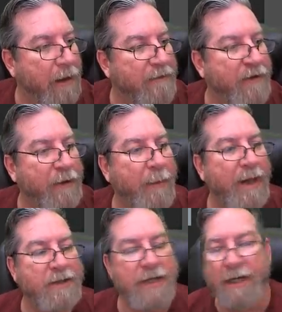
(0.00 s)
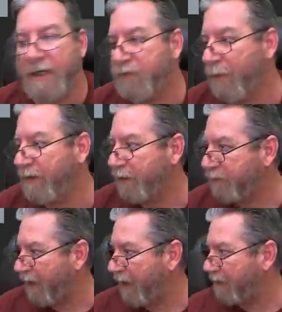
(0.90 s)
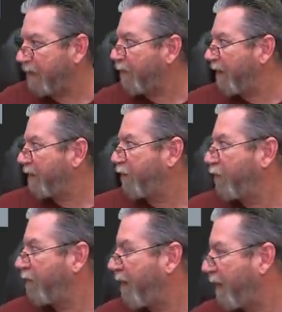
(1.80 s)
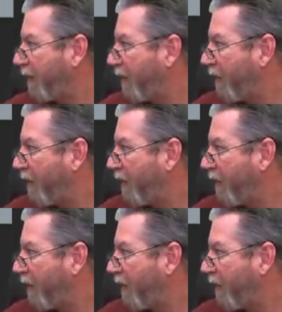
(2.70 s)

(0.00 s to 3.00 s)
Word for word: Photo bashing is when you take, like what I do with my